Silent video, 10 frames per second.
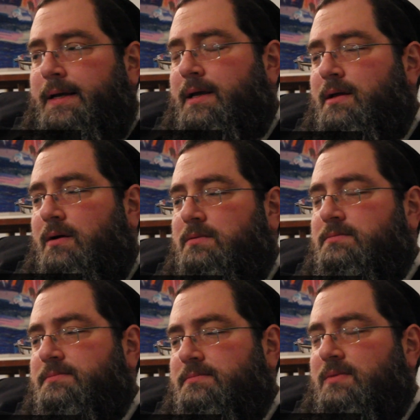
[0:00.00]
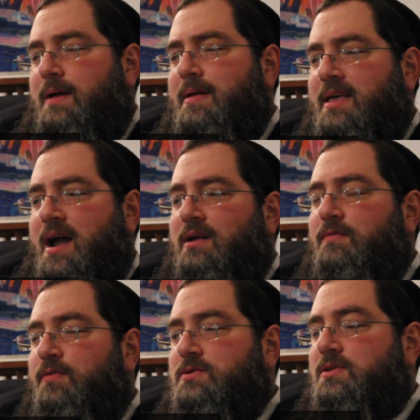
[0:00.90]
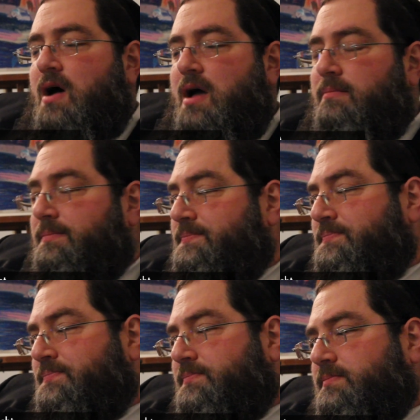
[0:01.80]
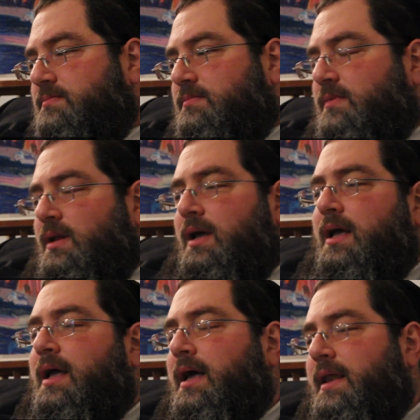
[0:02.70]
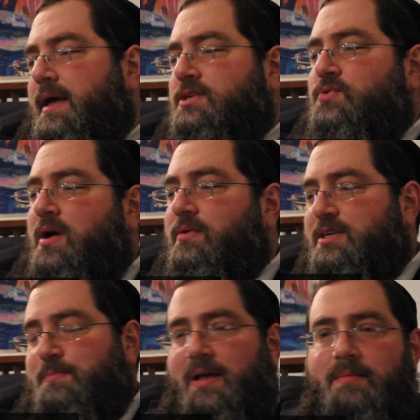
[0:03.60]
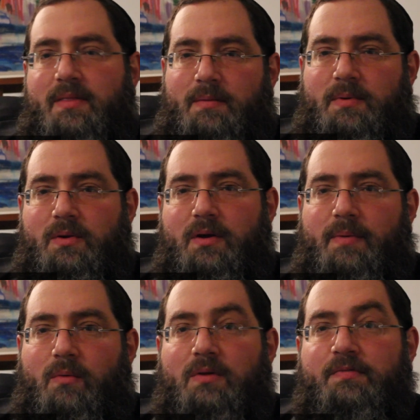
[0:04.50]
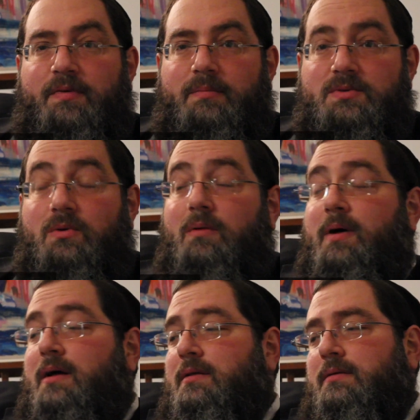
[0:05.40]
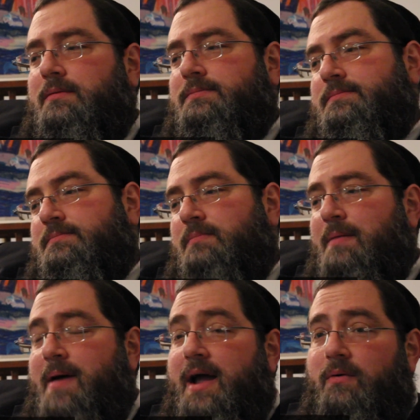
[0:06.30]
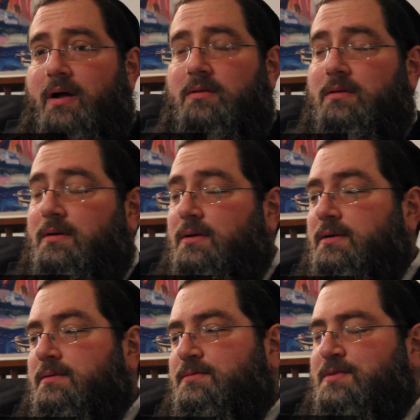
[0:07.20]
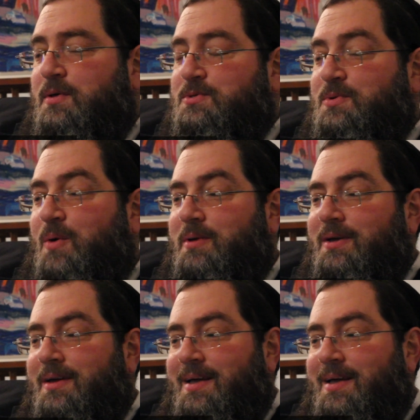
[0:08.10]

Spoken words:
You know, when I met Garrett the first time, and he tried to explain me the beauty about what film is all about, and my background, for those who know me,